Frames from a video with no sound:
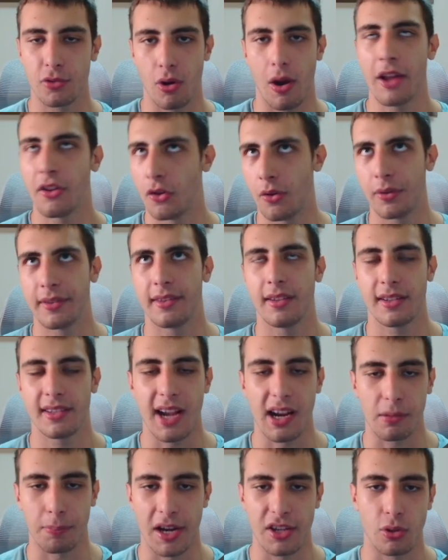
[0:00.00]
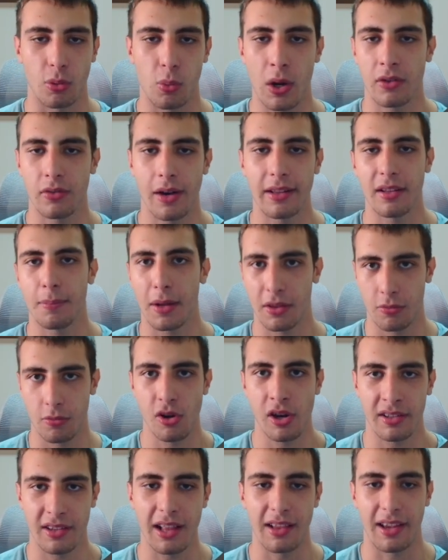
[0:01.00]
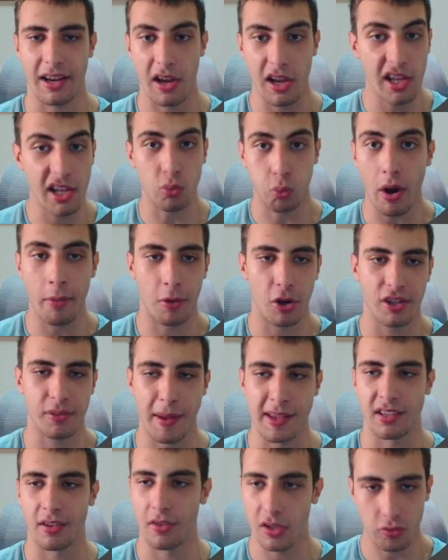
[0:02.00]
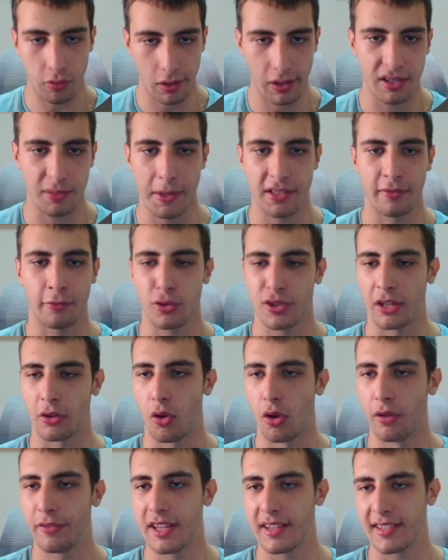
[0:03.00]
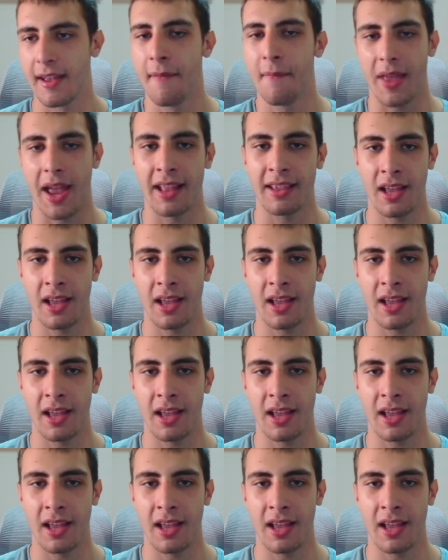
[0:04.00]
So I don't know the exact price of 1 credit, but you can tell like it's way more expensive. It's really expensive to send all of this.